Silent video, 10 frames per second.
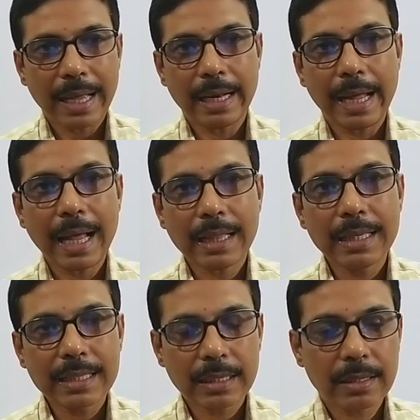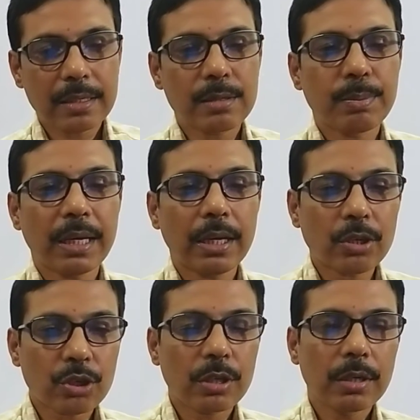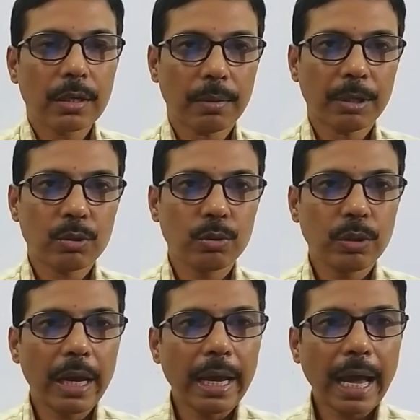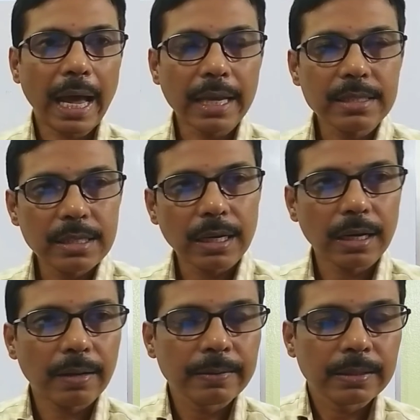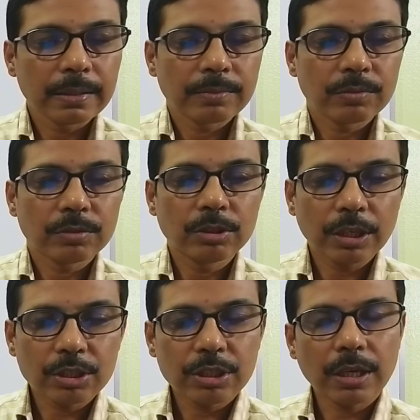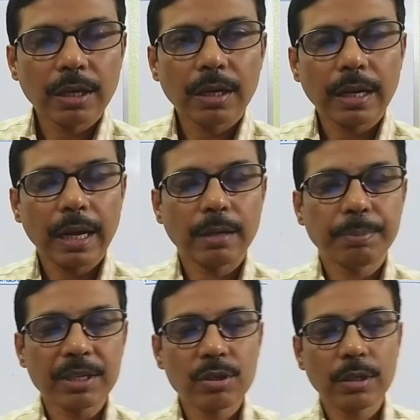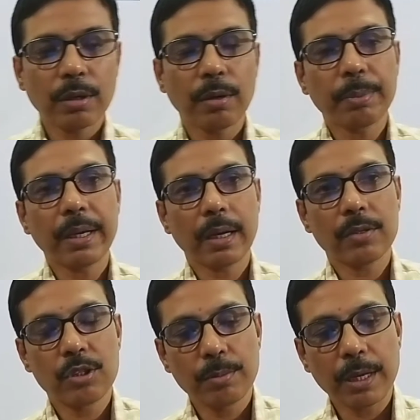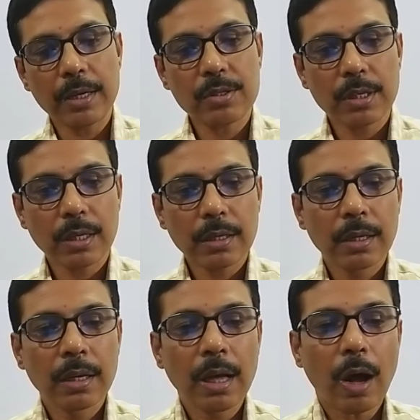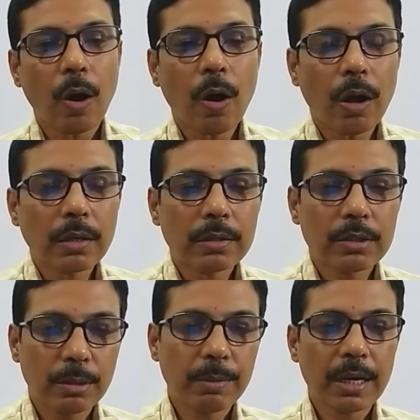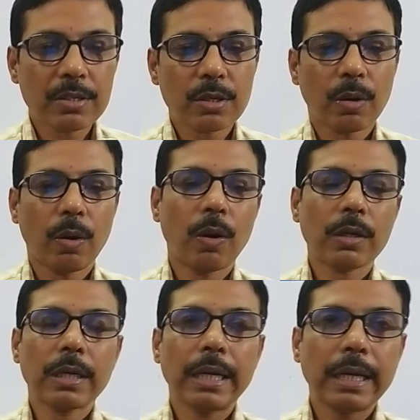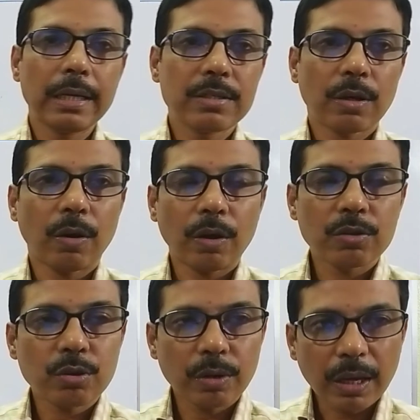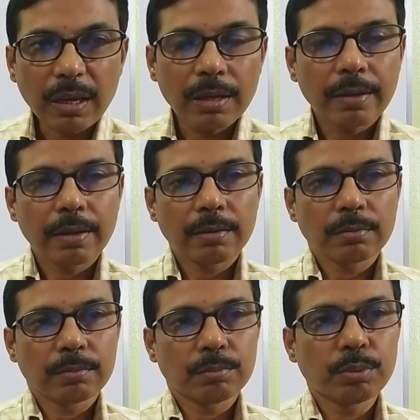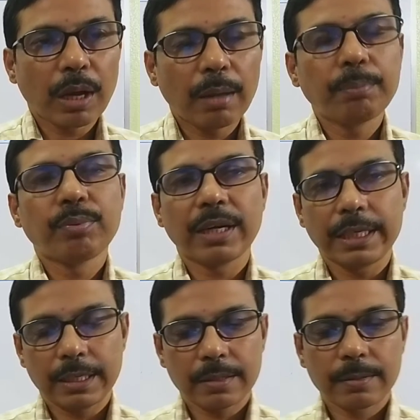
an athletic spirit. Number two, he has the gesture and personality of a gymnast, or he is also a brave fighter.